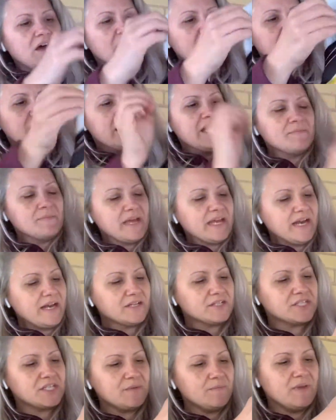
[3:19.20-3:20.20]
it might
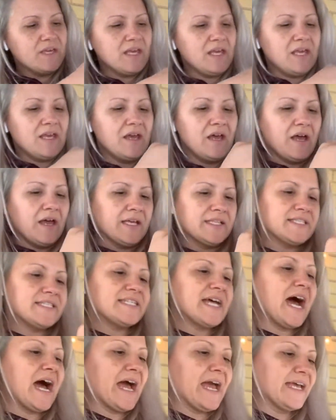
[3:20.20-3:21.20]
actually be,
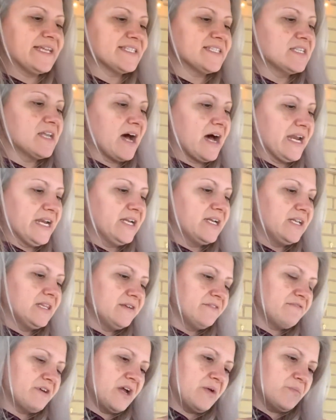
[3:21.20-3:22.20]
it's knotted in the
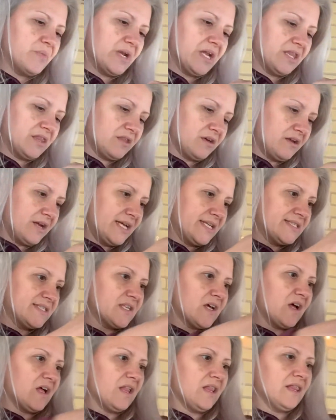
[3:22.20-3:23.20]
front, but I thought I
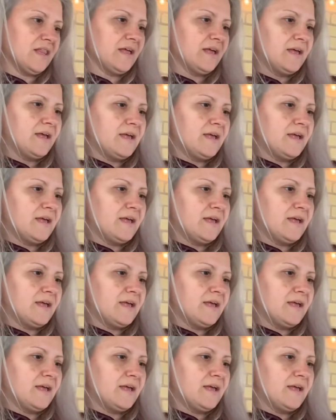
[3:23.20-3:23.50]
saw,